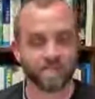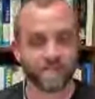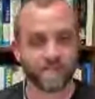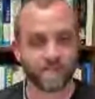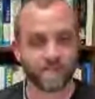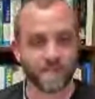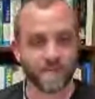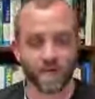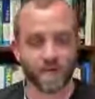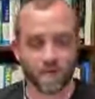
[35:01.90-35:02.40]

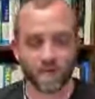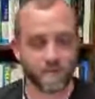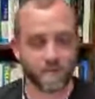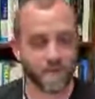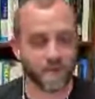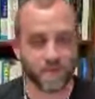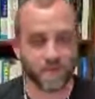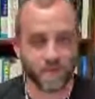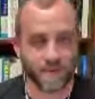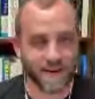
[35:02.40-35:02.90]
You don't
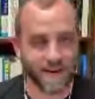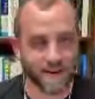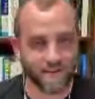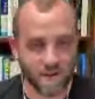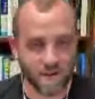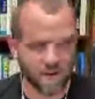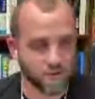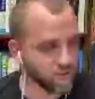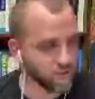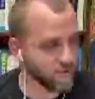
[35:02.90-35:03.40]
spend 3.5
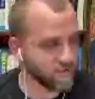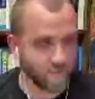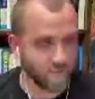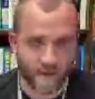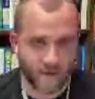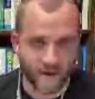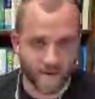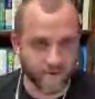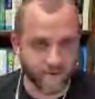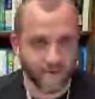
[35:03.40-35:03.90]
years with
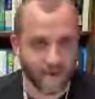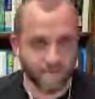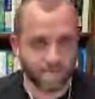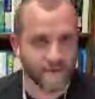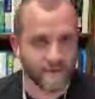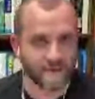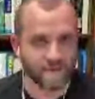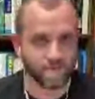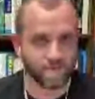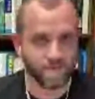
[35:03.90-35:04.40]
somebody without
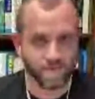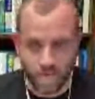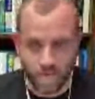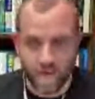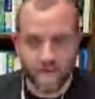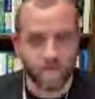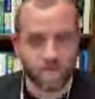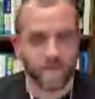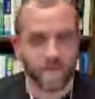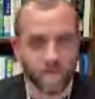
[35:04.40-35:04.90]
being
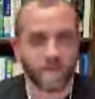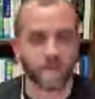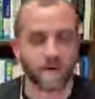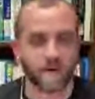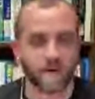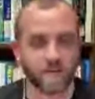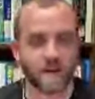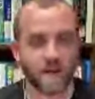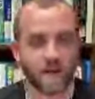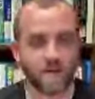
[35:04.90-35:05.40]
friends with them,
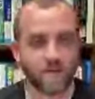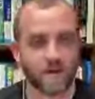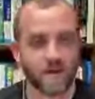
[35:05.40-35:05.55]
you know.